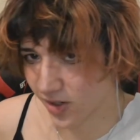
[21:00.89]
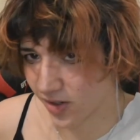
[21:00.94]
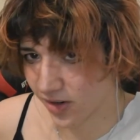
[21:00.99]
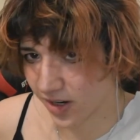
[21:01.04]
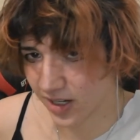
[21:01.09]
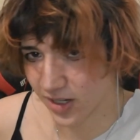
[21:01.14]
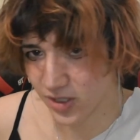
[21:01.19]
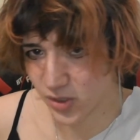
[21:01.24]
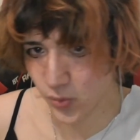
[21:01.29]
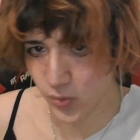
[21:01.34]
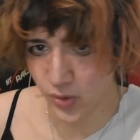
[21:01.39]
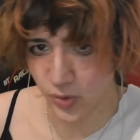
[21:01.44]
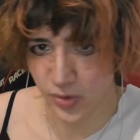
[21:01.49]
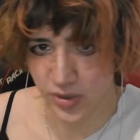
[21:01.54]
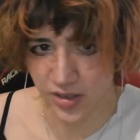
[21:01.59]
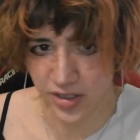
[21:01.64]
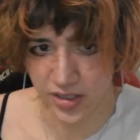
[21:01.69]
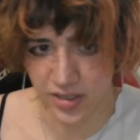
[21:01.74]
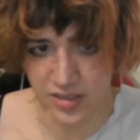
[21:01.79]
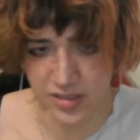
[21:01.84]
I used to be
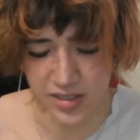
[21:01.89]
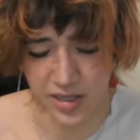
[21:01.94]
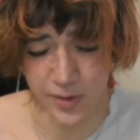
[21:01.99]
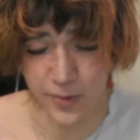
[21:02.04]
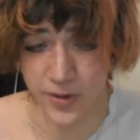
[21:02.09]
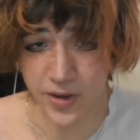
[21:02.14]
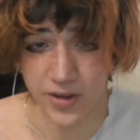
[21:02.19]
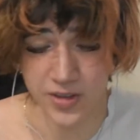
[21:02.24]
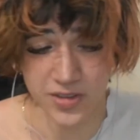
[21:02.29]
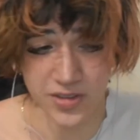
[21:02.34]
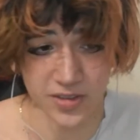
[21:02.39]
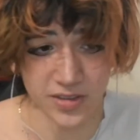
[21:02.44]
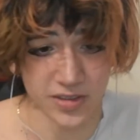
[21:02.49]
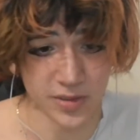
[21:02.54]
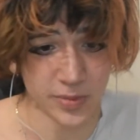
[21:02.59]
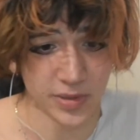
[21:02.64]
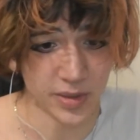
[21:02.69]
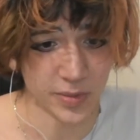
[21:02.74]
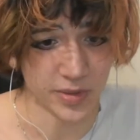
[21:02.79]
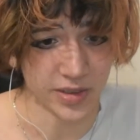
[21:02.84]
really self-conscious
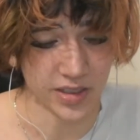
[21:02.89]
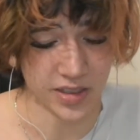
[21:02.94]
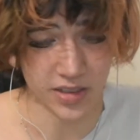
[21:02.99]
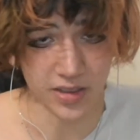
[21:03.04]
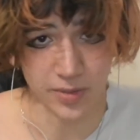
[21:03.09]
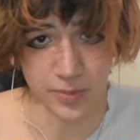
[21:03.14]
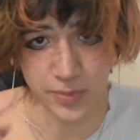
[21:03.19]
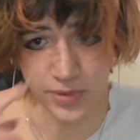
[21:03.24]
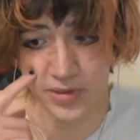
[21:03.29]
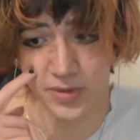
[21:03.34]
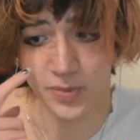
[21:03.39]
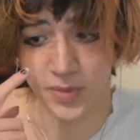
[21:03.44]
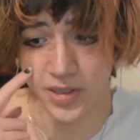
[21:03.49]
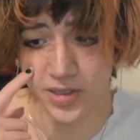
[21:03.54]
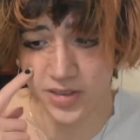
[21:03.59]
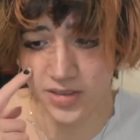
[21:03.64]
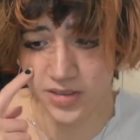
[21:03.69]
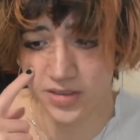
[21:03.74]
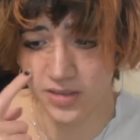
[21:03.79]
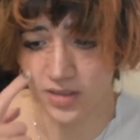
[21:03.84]
about my
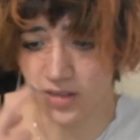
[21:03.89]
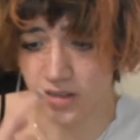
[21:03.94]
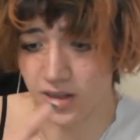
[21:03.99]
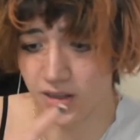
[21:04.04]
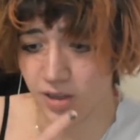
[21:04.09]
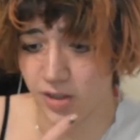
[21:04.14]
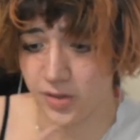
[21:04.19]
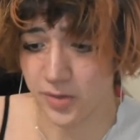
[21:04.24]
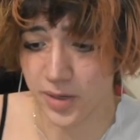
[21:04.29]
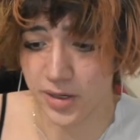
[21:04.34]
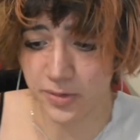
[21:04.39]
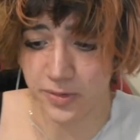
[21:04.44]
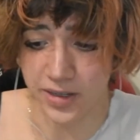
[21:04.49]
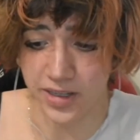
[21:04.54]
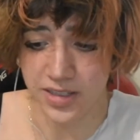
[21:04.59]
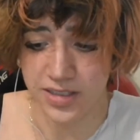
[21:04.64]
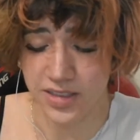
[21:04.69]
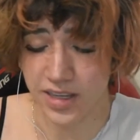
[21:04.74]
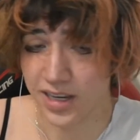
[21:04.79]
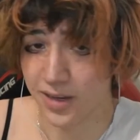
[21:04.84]
birthmarks all over my
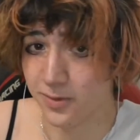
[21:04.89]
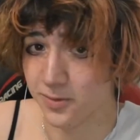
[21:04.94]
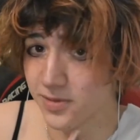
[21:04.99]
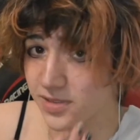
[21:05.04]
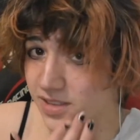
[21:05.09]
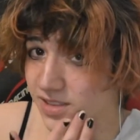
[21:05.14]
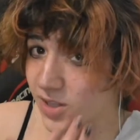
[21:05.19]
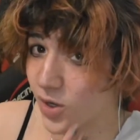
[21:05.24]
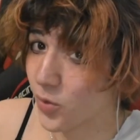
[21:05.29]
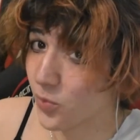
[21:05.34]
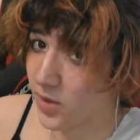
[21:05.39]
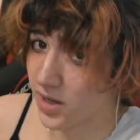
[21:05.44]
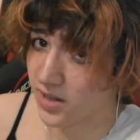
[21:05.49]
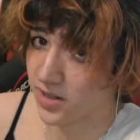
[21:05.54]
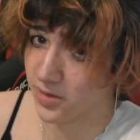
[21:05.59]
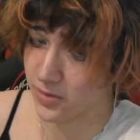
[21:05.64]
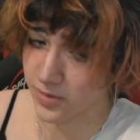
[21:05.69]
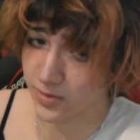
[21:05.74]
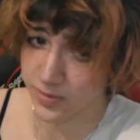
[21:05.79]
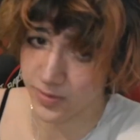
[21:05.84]
face. I have so many
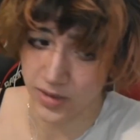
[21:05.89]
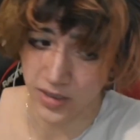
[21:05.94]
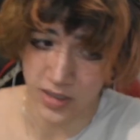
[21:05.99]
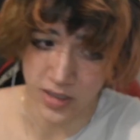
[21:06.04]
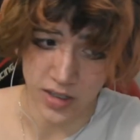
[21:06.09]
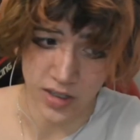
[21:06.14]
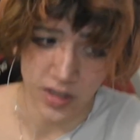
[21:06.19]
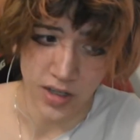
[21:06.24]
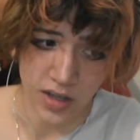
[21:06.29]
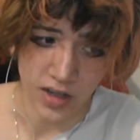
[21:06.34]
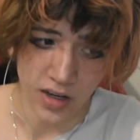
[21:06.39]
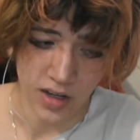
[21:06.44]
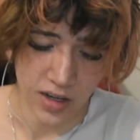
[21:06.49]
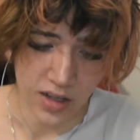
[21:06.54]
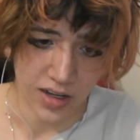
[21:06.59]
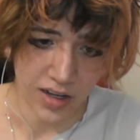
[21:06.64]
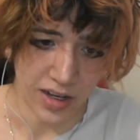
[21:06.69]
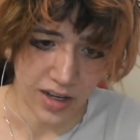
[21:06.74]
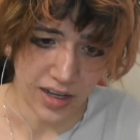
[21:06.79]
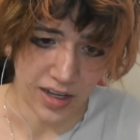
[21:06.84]
of them,
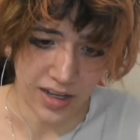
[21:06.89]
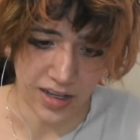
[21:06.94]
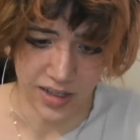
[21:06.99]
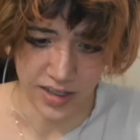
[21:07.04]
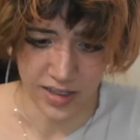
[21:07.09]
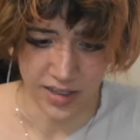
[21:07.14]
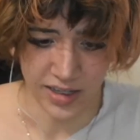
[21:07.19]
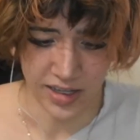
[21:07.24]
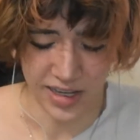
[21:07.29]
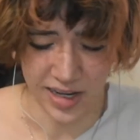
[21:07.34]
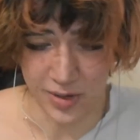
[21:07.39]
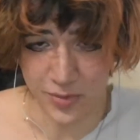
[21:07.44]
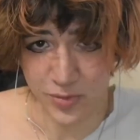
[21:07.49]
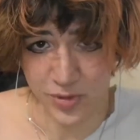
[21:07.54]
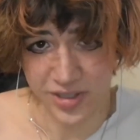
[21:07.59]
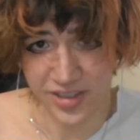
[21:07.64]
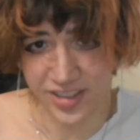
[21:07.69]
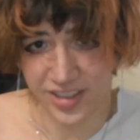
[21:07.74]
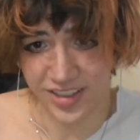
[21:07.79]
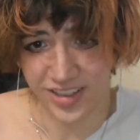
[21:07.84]
and I'm
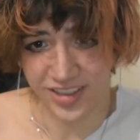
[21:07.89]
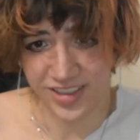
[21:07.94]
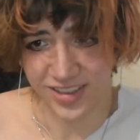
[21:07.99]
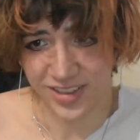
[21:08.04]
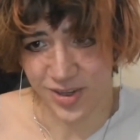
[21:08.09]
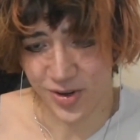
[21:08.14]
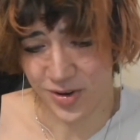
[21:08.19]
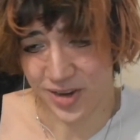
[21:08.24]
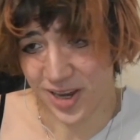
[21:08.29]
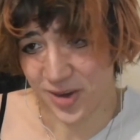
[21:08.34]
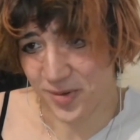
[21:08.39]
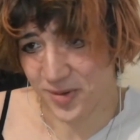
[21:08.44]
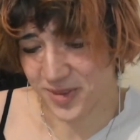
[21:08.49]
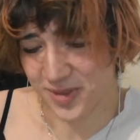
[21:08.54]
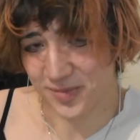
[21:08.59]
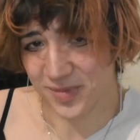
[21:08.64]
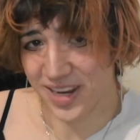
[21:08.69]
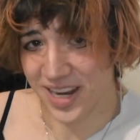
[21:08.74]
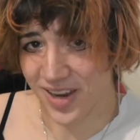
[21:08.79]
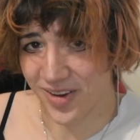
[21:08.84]
really okay with them
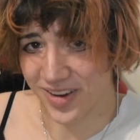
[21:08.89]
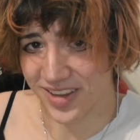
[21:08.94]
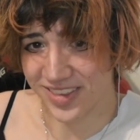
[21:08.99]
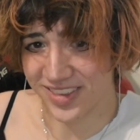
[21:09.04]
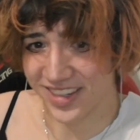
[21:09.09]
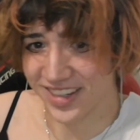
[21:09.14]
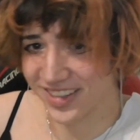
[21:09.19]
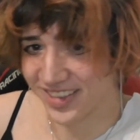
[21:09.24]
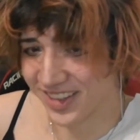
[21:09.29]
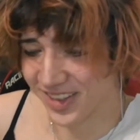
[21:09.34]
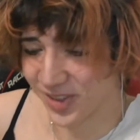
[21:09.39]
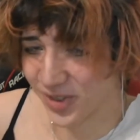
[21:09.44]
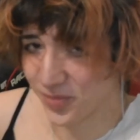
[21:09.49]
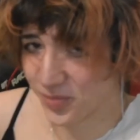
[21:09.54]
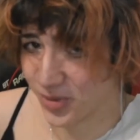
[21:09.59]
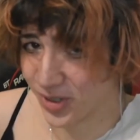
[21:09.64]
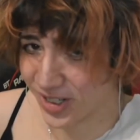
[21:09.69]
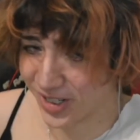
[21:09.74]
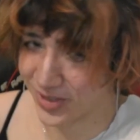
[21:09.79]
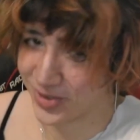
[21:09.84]
now. I think they look
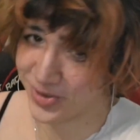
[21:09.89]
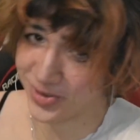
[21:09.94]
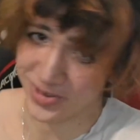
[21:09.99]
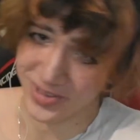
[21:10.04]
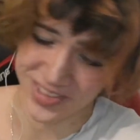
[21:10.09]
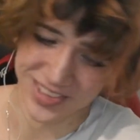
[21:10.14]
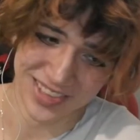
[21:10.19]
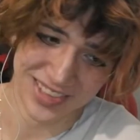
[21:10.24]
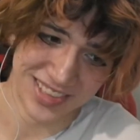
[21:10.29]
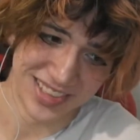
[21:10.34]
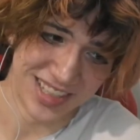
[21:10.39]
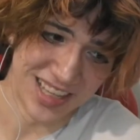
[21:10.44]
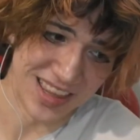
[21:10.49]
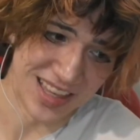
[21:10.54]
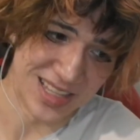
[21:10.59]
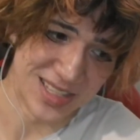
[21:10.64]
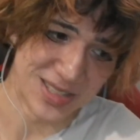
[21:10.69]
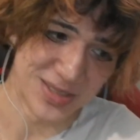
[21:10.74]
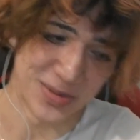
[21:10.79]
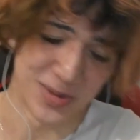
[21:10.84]
pretty cool.
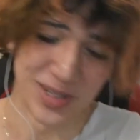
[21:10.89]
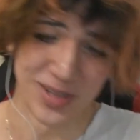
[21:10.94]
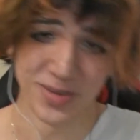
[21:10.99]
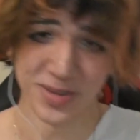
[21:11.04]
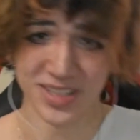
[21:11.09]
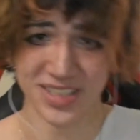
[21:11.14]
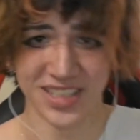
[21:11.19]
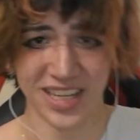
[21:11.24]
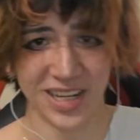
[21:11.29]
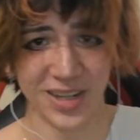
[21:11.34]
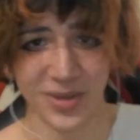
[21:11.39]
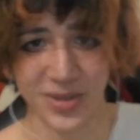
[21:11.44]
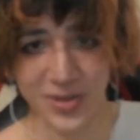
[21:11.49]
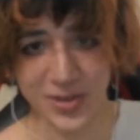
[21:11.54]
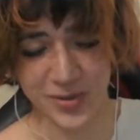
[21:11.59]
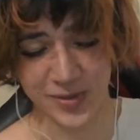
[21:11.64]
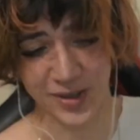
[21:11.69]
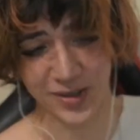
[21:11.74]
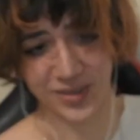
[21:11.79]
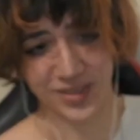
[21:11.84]
That's one of the reasons I don't use
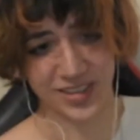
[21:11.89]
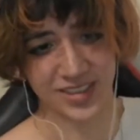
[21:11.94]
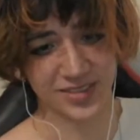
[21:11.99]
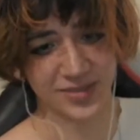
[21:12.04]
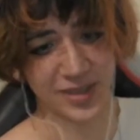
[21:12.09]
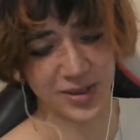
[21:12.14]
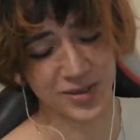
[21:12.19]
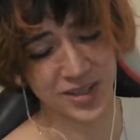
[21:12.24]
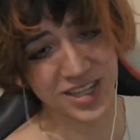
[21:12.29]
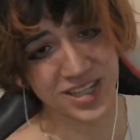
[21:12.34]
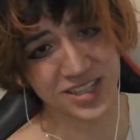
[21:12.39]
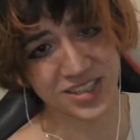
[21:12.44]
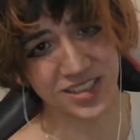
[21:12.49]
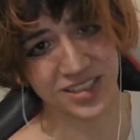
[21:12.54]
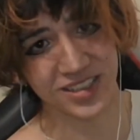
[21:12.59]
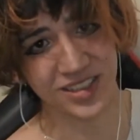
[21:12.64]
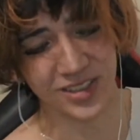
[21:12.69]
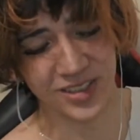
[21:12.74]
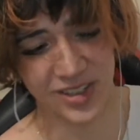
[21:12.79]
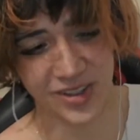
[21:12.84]

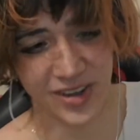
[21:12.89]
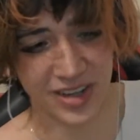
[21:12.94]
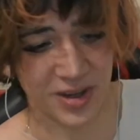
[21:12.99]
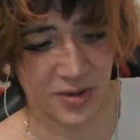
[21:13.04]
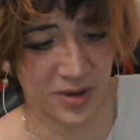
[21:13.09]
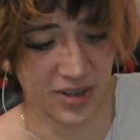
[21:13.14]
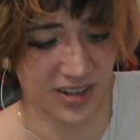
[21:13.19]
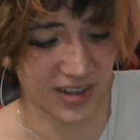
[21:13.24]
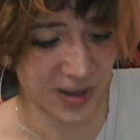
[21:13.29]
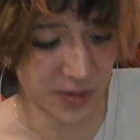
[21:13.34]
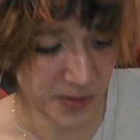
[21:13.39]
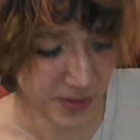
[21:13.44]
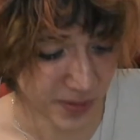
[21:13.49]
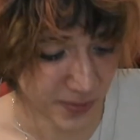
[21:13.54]
foundation, you know? I don't want to cover them.